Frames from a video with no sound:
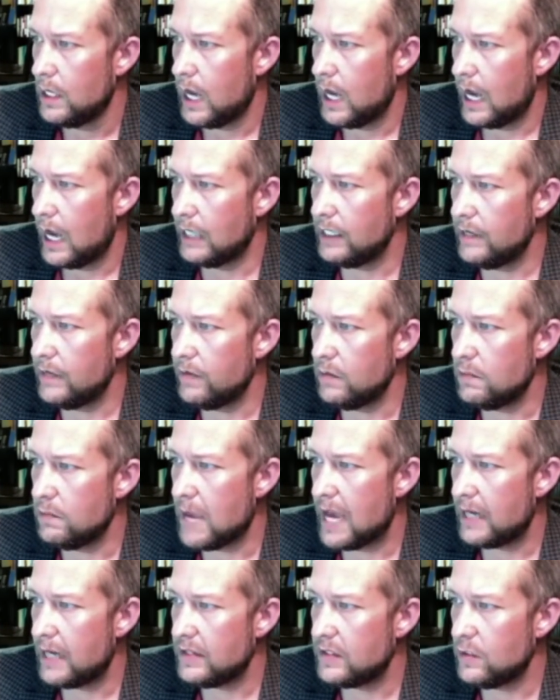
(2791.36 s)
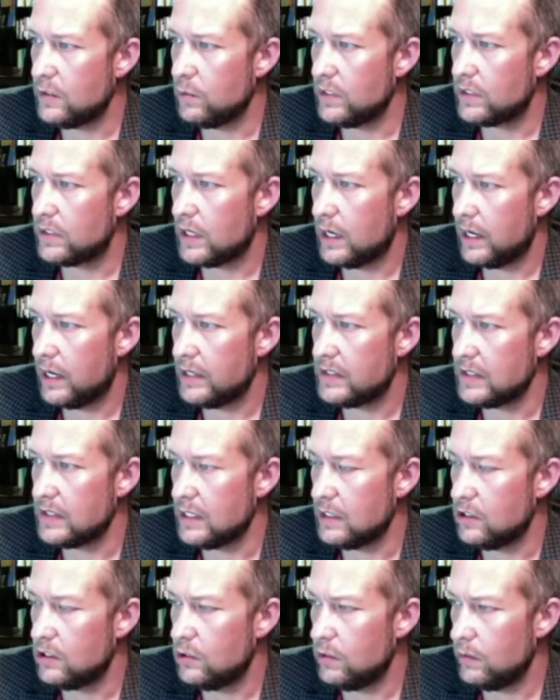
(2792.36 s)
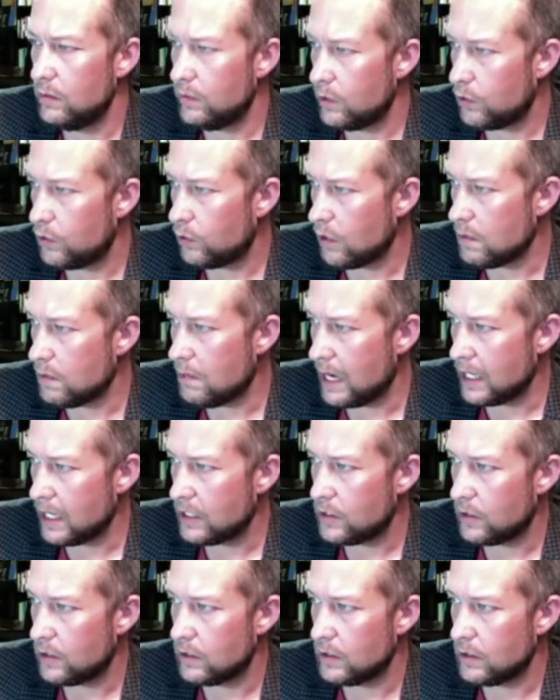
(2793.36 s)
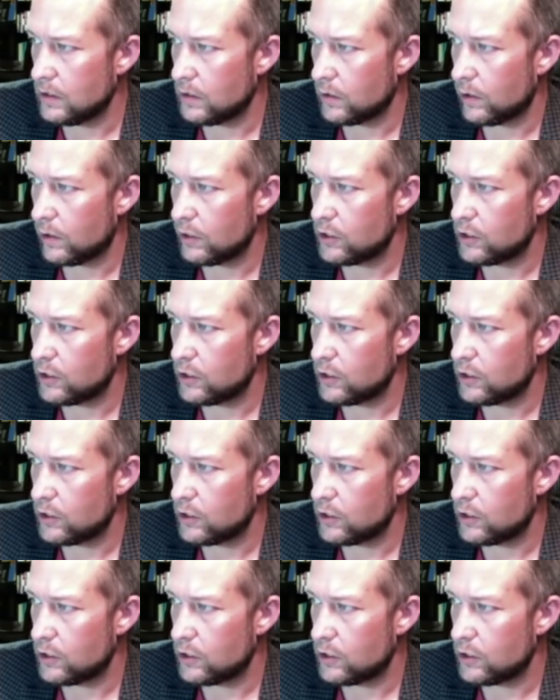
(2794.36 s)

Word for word: I live in Madison, Wisconsin, and 2 of the 3 megachurches are